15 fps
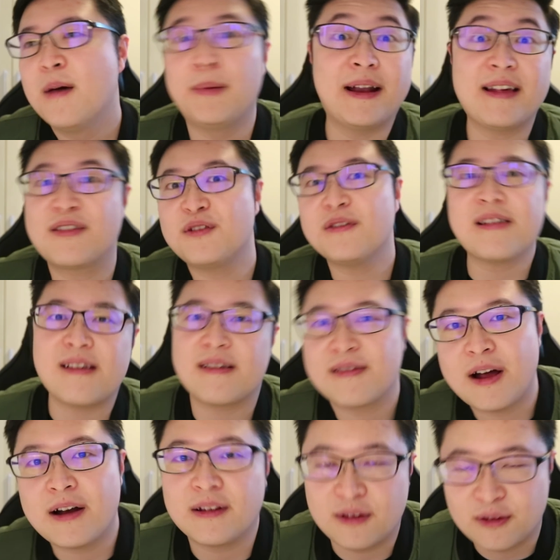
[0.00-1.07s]
But as soon as I
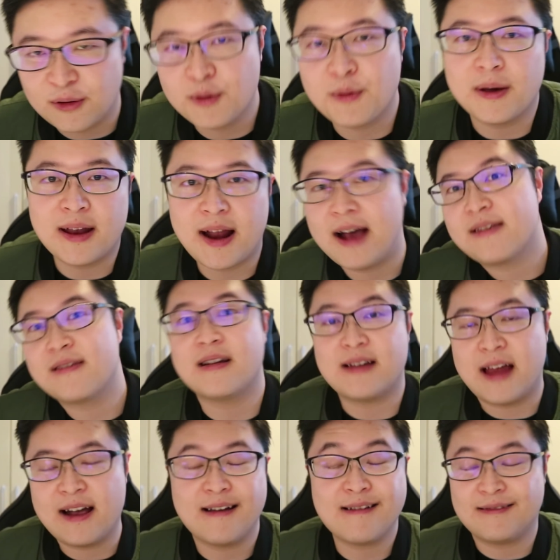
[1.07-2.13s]
started to do it, I
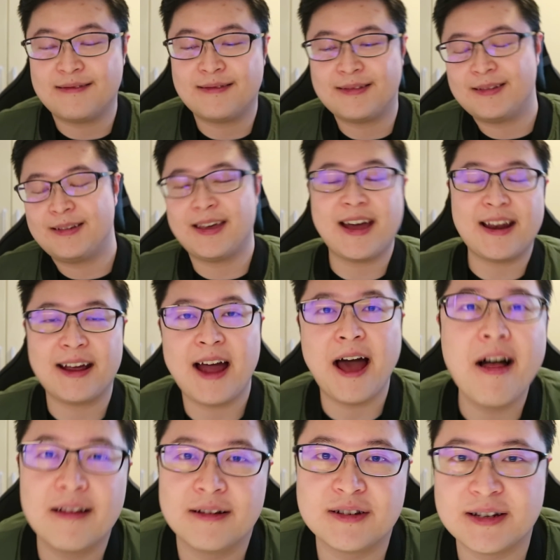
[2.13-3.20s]
started getting
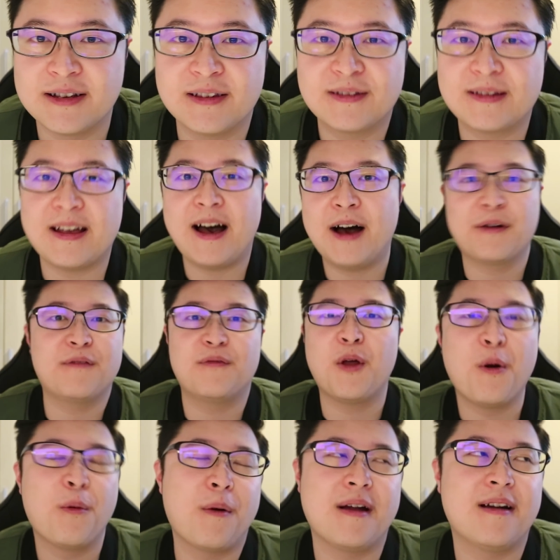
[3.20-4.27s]
allergies out of
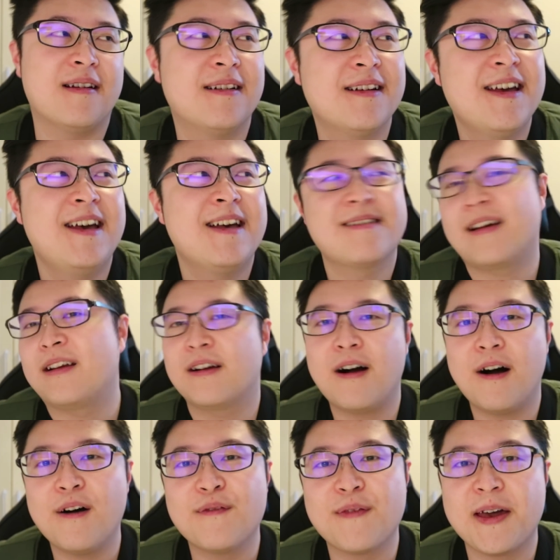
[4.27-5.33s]
nowhere. Started
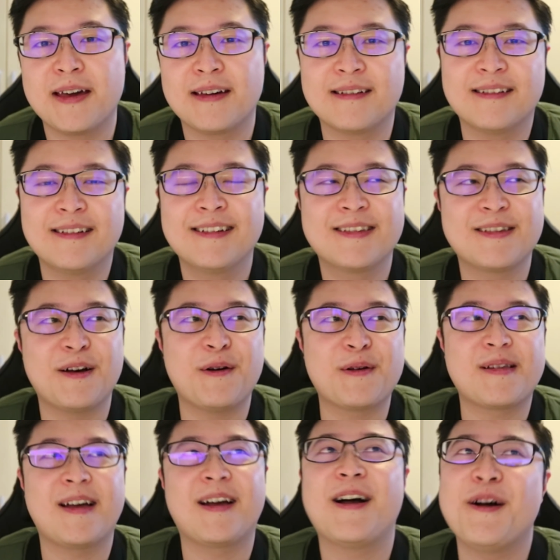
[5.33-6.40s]
coughing. So I
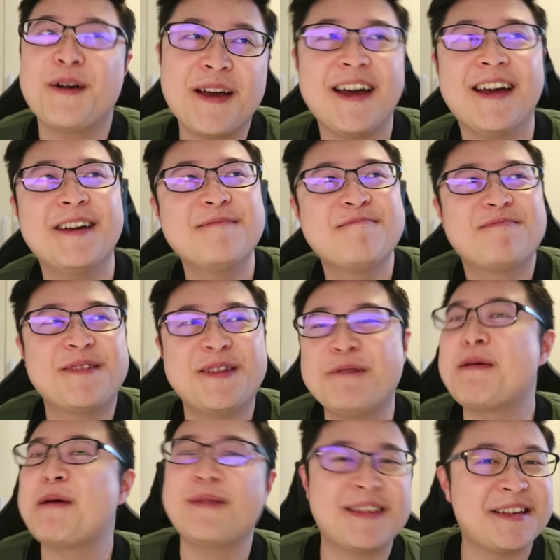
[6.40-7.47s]
was like, okay, you know,
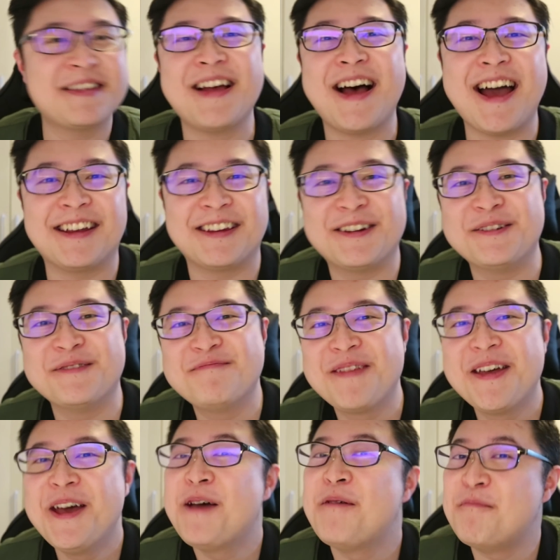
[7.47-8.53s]
maybe it's a sign. You know,
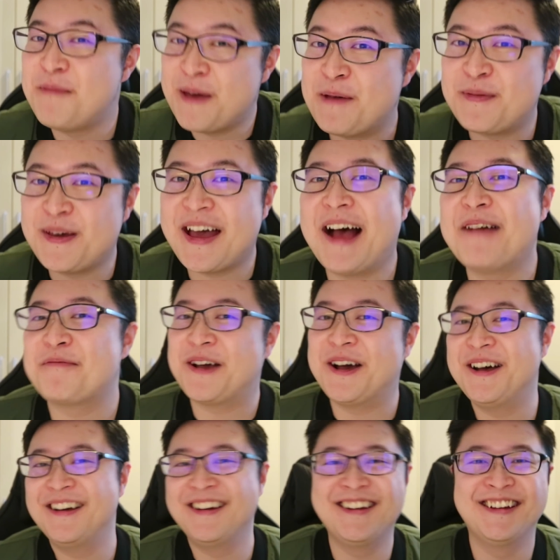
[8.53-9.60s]
maybe I'm
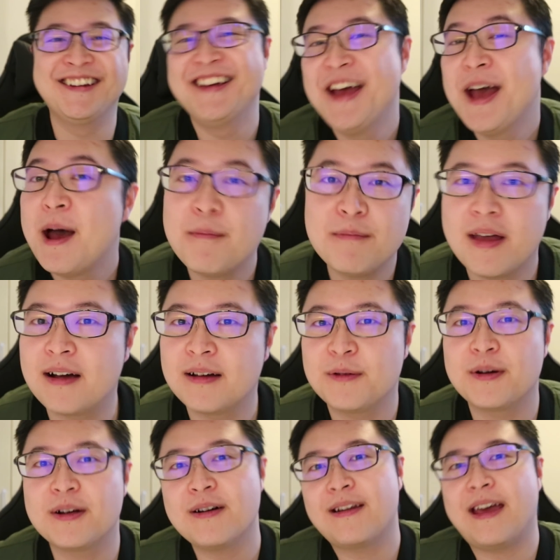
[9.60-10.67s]
not gonna
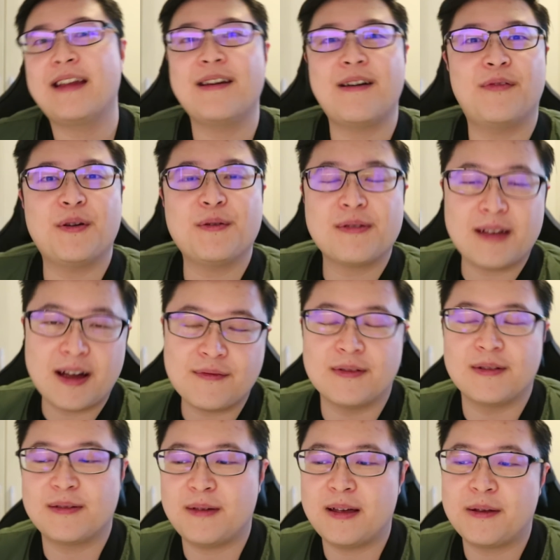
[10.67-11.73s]
record any those
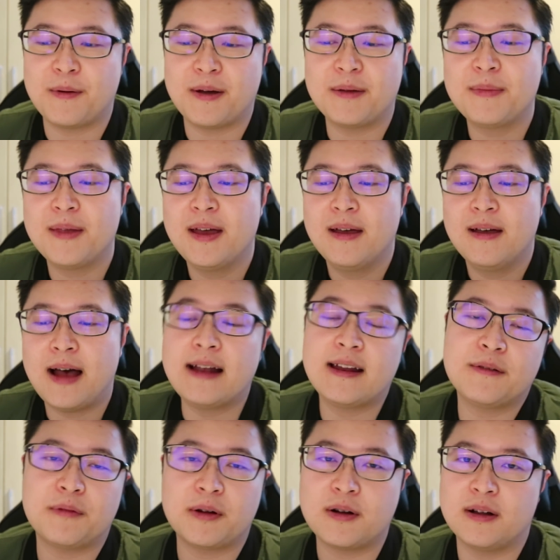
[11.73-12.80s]
covers. Anyway, I
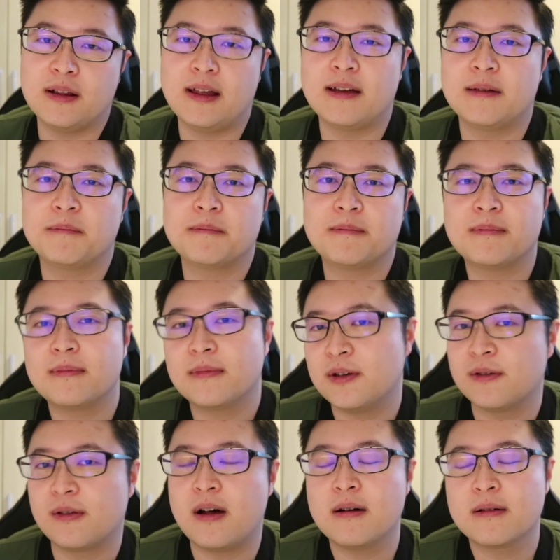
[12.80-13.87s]
did record like
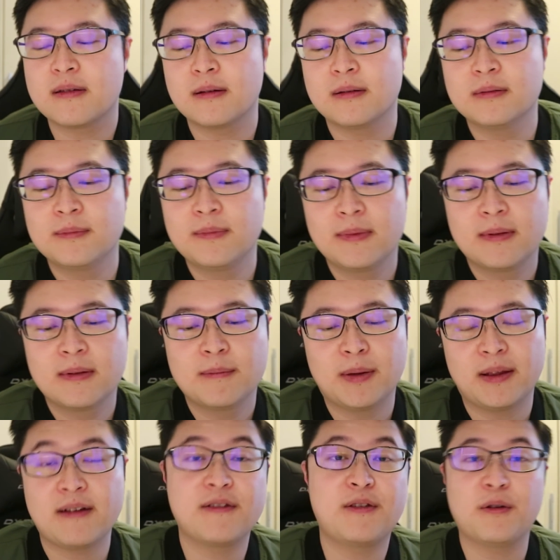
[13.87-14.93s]
2 songs. So,
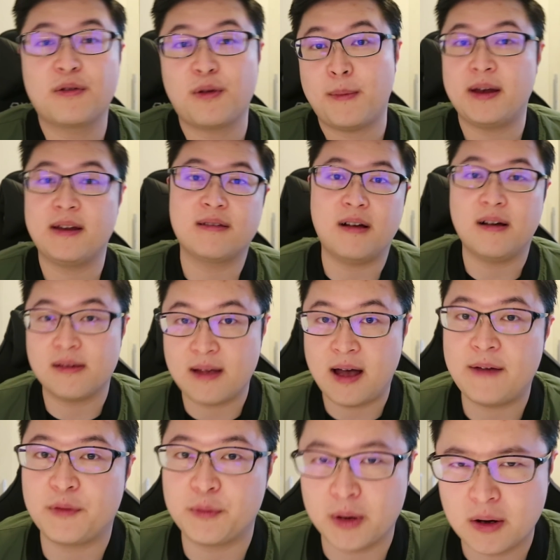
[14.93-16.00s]
but there's still so many songs that I
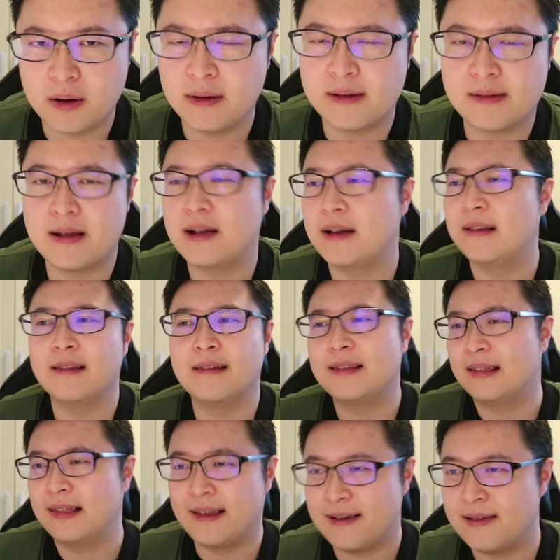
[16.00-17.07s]
have to record. There's like a
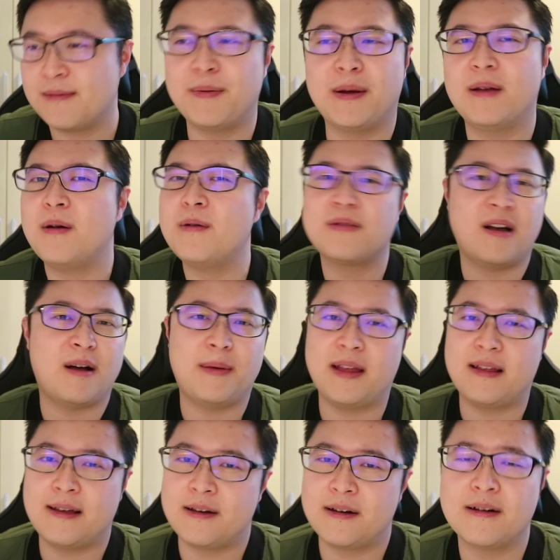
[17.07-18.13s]
list, but we'll talk about
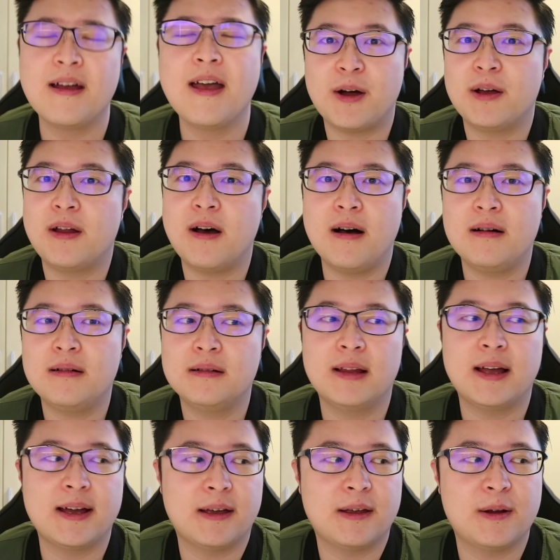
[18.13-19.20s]
that later. All in all,
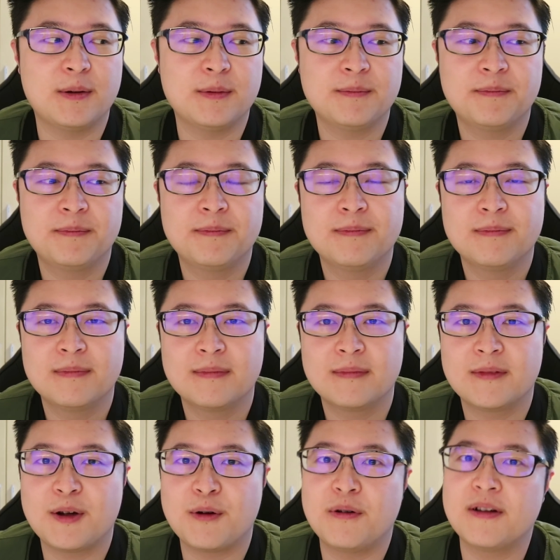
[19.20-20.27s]
like, you know,
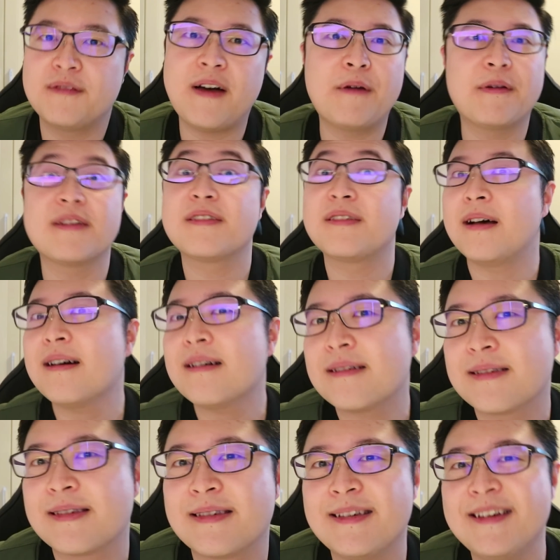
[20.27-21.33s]
coronavirus
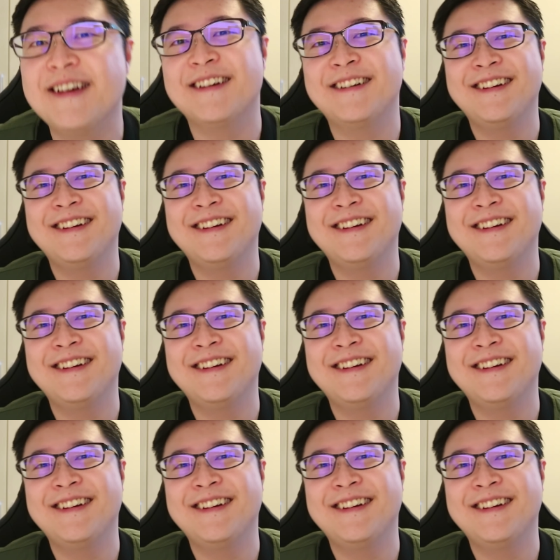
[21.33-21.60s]
sucks.